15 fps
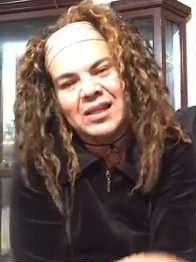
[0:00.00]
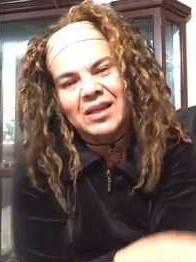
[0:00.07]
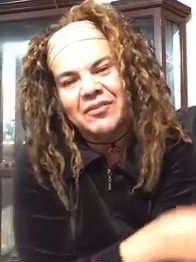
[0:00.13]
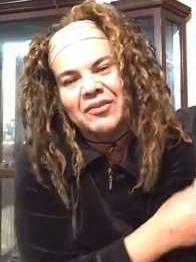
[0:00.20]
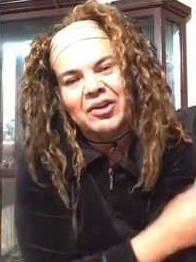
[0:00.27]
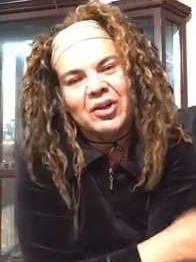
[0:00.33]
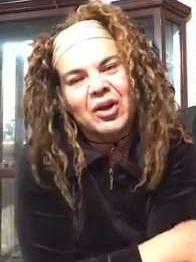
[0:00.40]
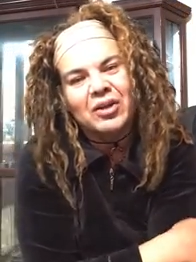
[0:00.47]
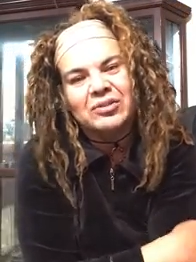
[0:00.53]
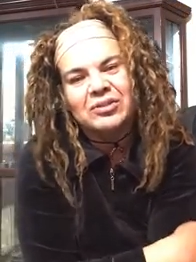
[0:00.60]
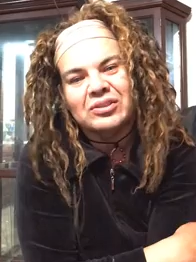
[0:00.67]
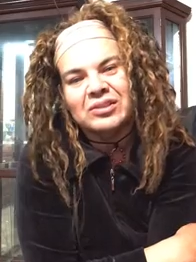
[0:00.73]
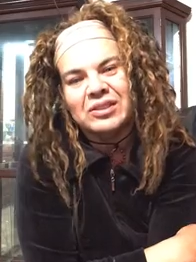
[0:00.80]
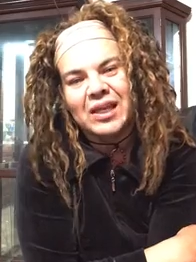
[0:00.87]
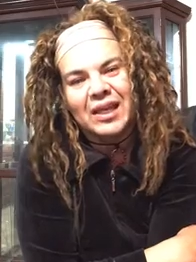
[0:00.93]
he didn't
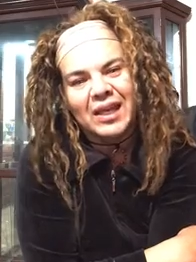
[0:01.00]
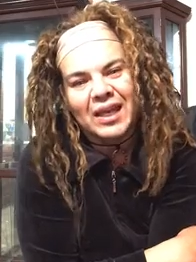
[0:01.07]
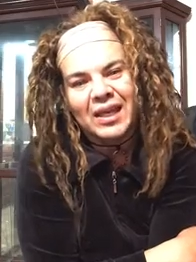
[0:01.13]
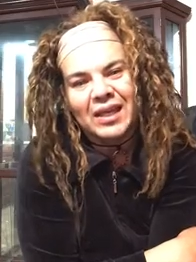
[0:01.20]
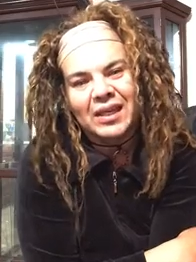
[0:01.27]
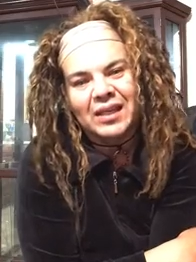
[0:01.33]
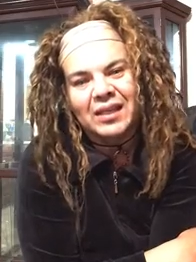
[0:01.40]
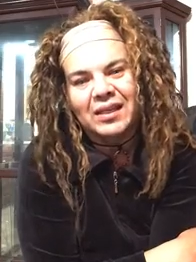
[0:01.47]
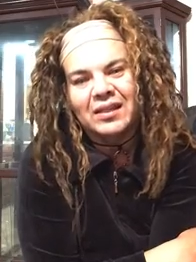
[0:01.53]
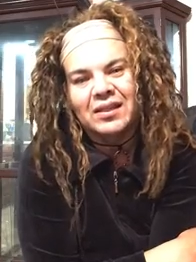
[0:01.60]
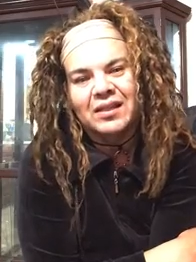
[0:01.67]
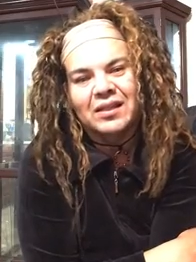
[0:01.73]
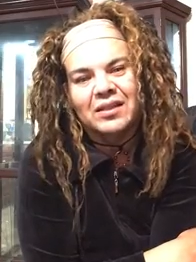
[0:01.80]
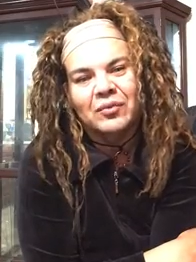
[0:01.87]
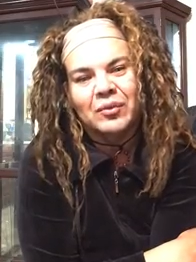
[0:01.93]
even call to say,
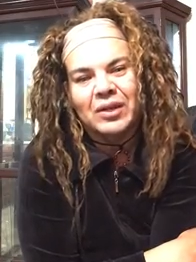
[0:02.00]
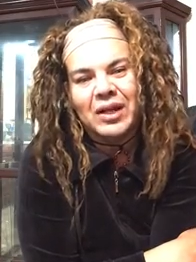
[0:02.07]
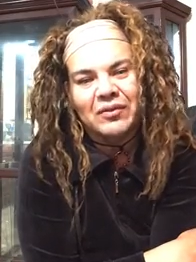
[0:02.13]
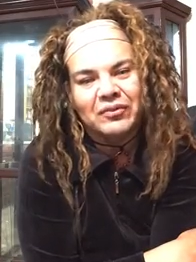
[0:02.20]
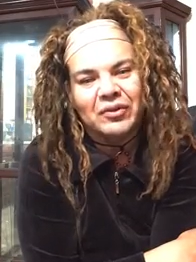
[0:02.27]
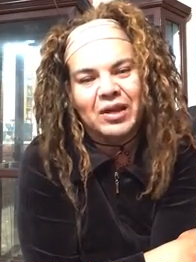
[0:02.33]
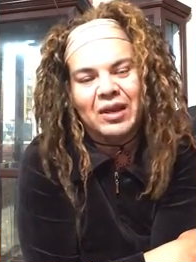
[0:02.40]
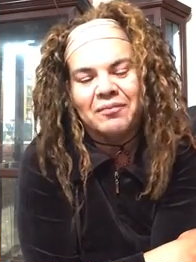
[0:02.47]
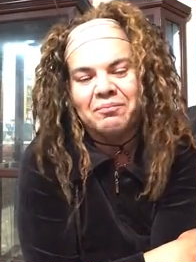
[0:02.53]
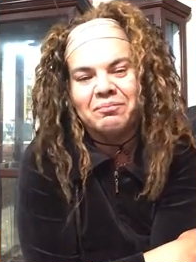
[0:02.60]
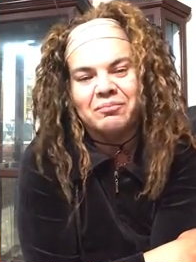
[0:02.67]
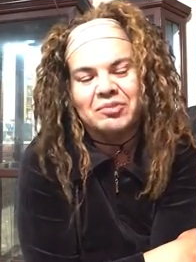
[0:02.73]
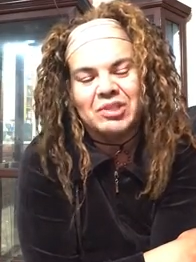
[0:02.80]
hey, whatever.